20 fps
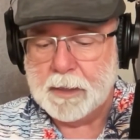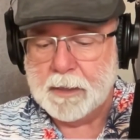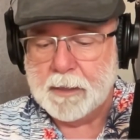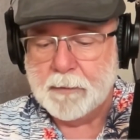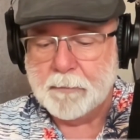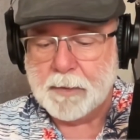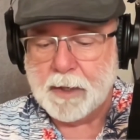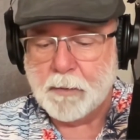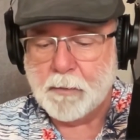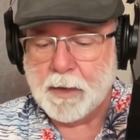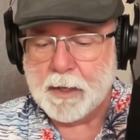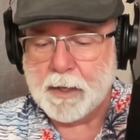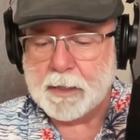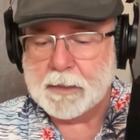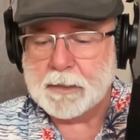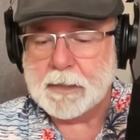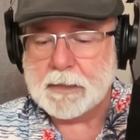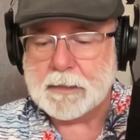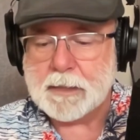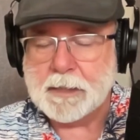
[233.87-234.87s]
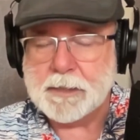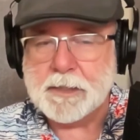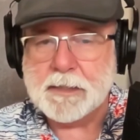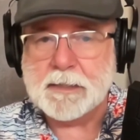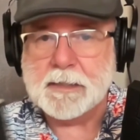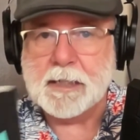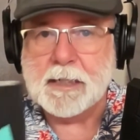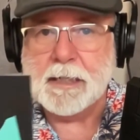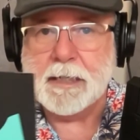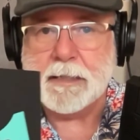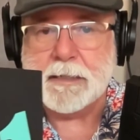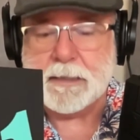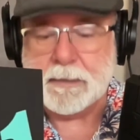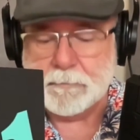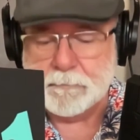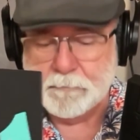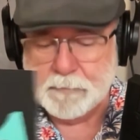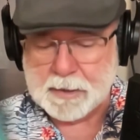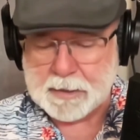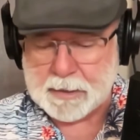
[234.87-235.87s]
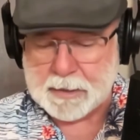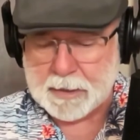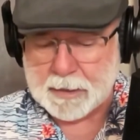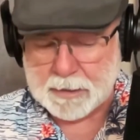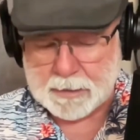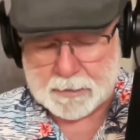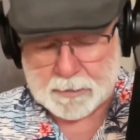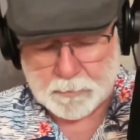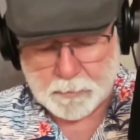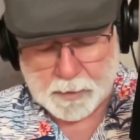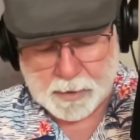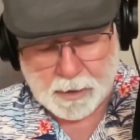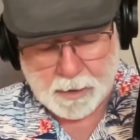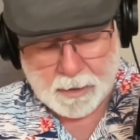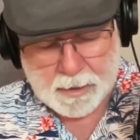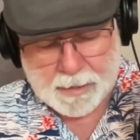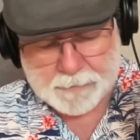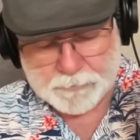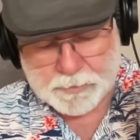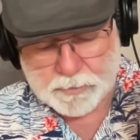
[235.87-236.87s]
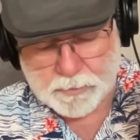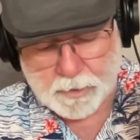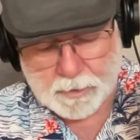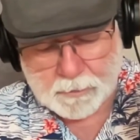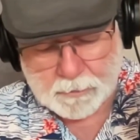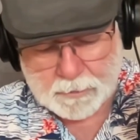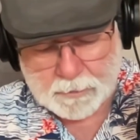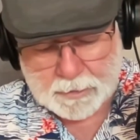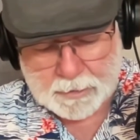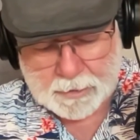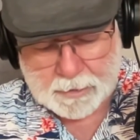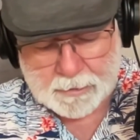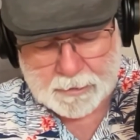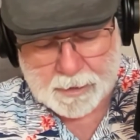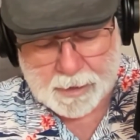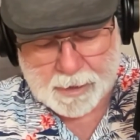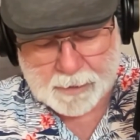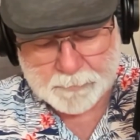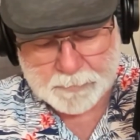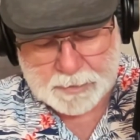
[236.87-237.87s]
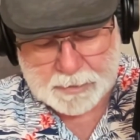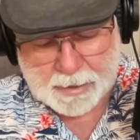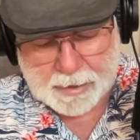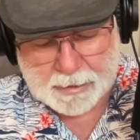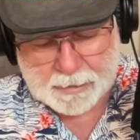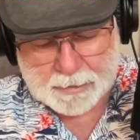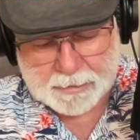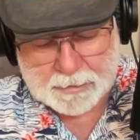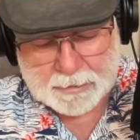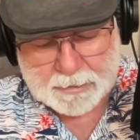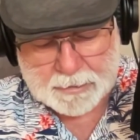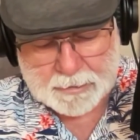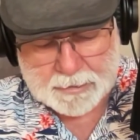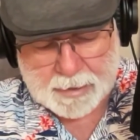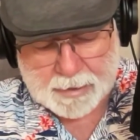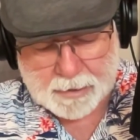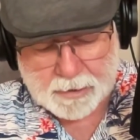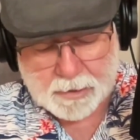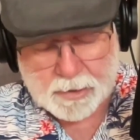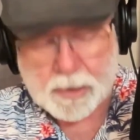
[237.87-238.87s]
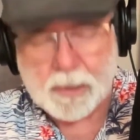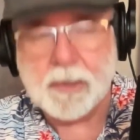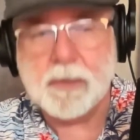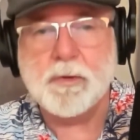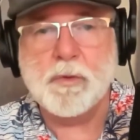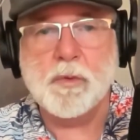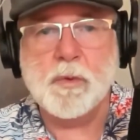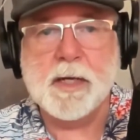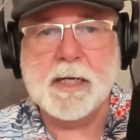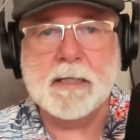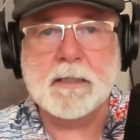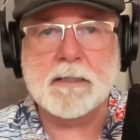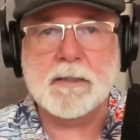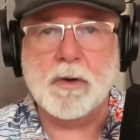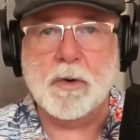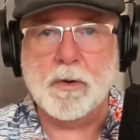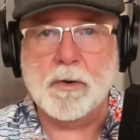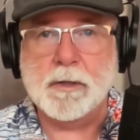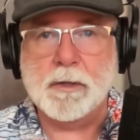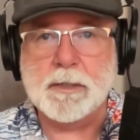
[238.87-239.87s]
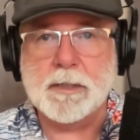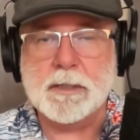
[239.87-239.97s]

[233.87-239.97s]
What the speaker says: But I wanted to just let you see this because we all have struggles at times, and this is a good resource